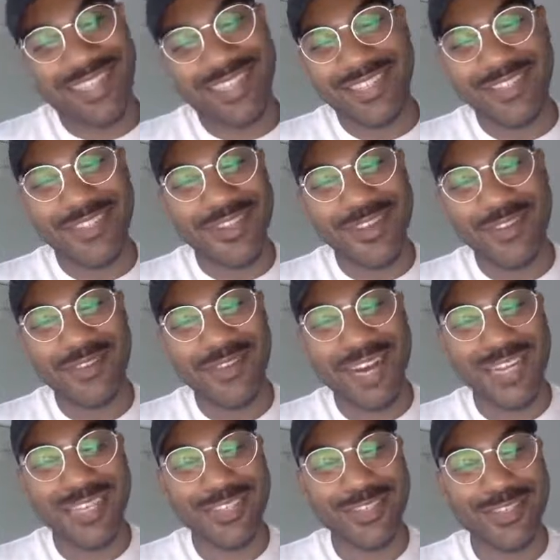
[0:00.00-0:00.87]
I don't
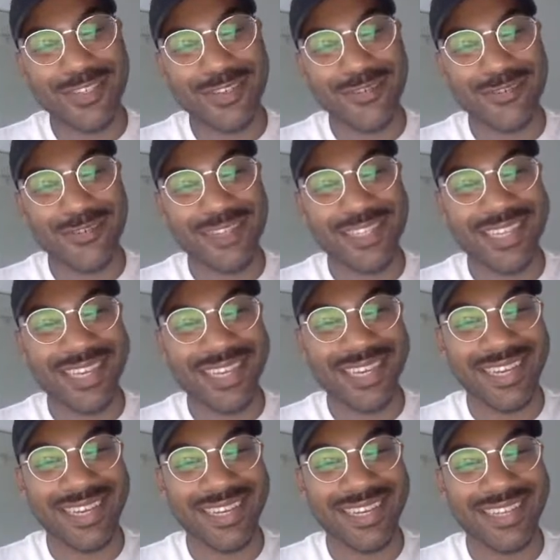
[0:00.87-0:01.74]
know. I just don't
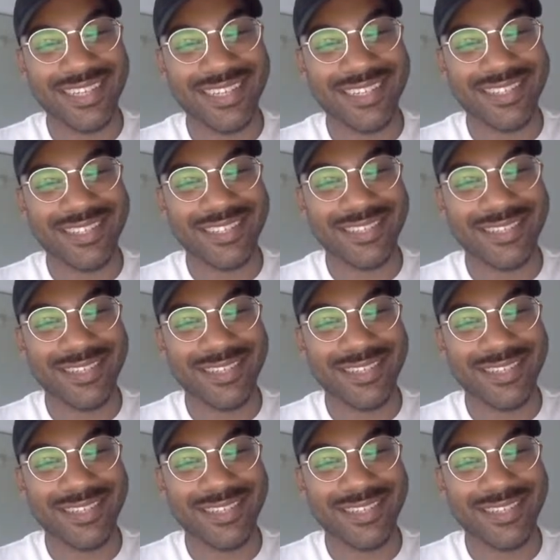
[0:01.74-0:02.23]
really.